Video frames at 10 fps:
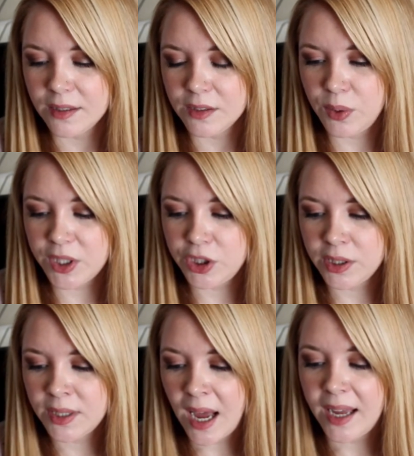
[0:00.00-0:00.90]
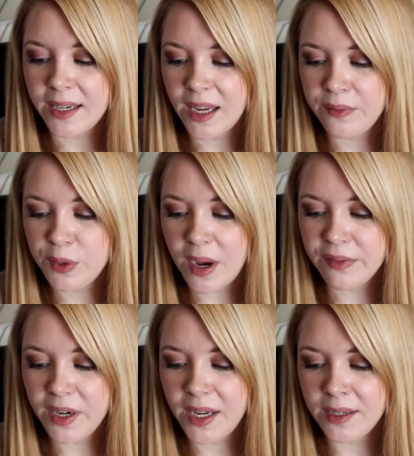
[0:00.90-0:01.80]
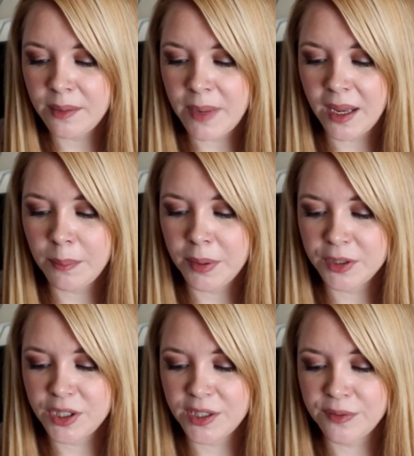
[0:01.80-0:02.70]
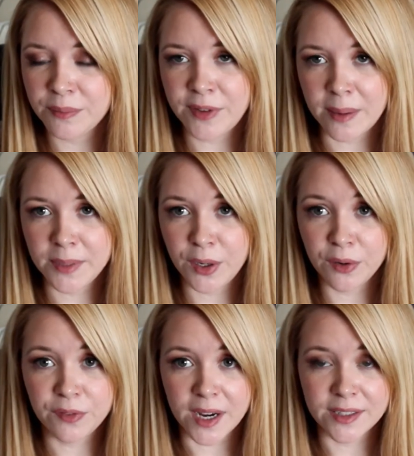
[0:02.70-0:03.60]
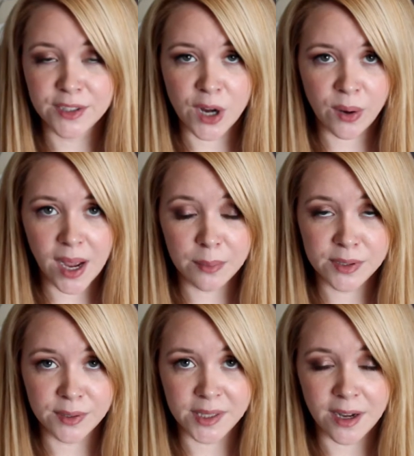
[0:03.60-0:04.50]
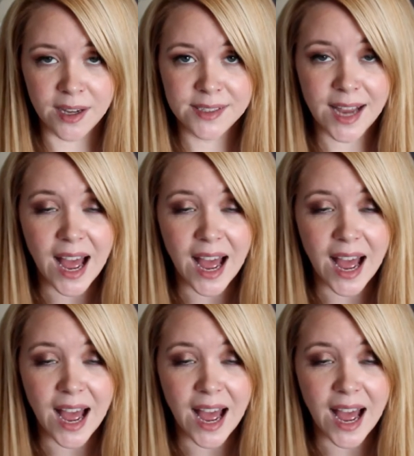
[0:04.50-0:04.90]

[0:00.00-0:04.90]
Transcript: Question 9. Have you ever hidden a makeup purchase from family or friends? No, absolutely not.